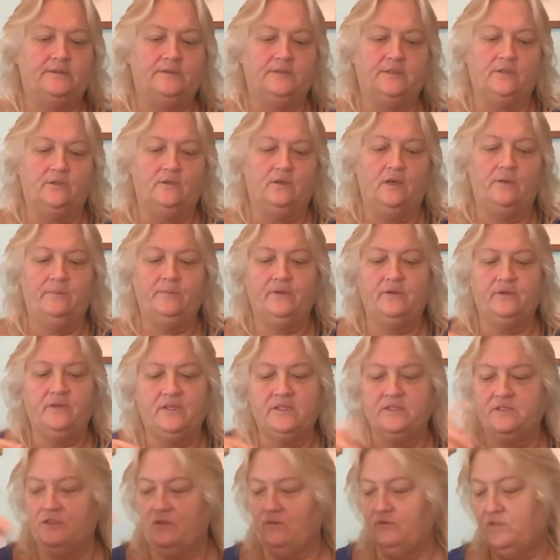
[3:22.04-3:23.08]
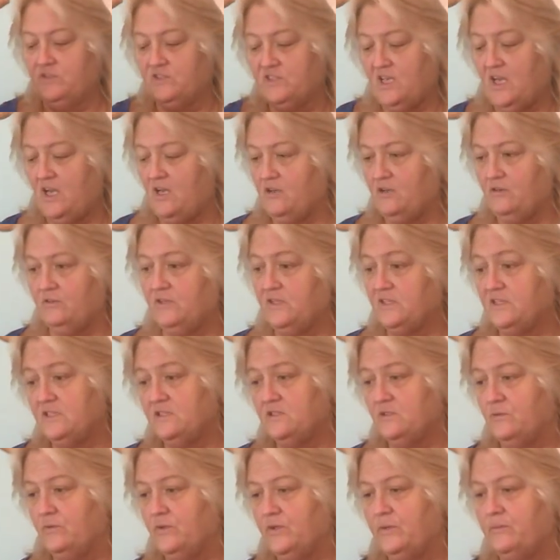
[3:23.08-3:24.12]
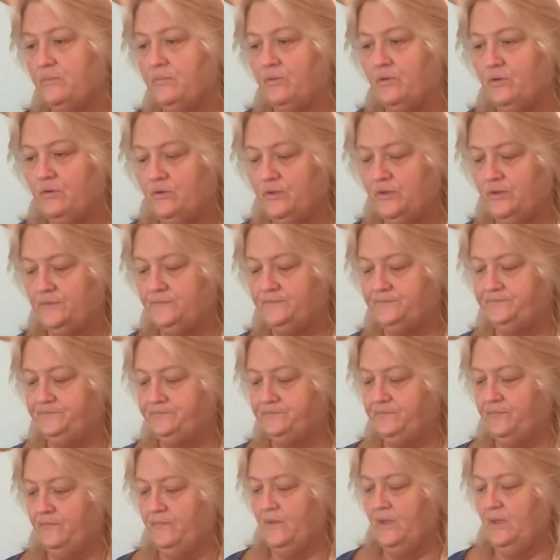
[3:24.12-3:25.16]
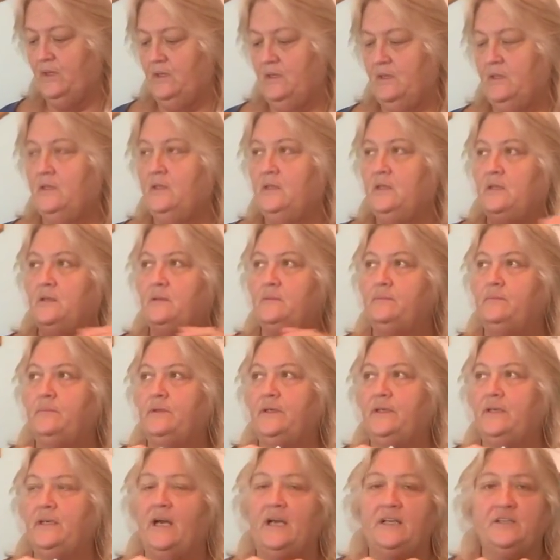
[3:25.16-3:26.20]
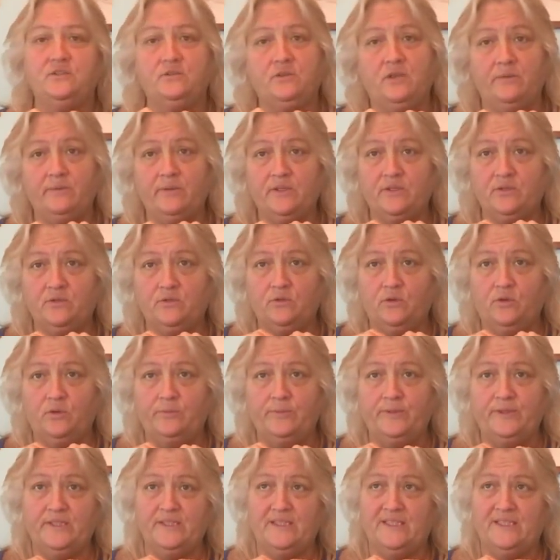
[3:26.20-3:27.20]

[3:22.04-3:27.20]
So I'm gonna go ahead and start with the taco because it's already broke. But I do have my door open.